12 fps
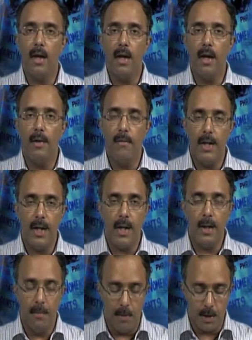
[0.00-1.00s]
A very
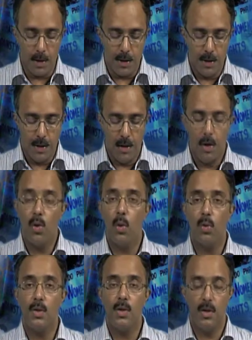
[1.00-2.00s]
important
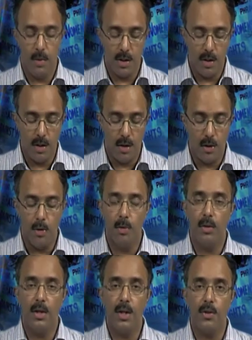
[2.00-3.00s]
quote which you
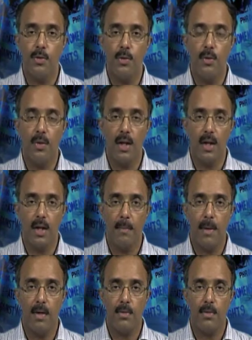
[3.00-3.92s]
need to think about